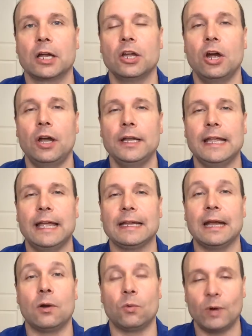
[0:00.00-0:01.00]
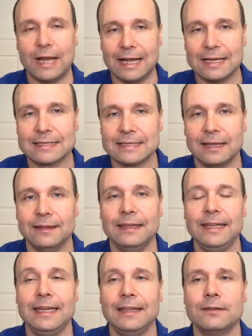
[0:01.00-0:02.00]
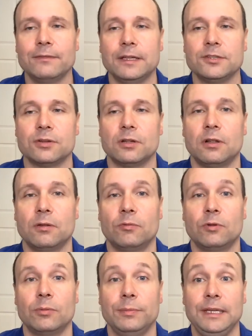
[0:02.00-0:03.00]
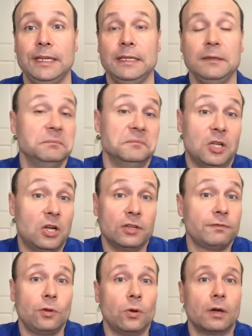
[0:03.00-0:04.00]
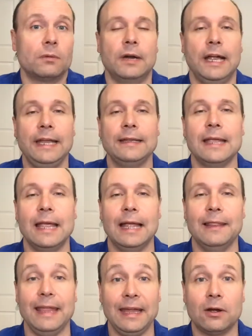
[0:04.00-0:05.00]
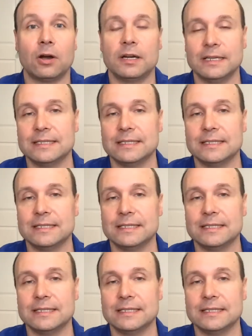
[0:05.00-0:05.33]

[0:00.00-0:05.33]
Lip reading: cardiac arrest, the individual will be on the floor, right? They are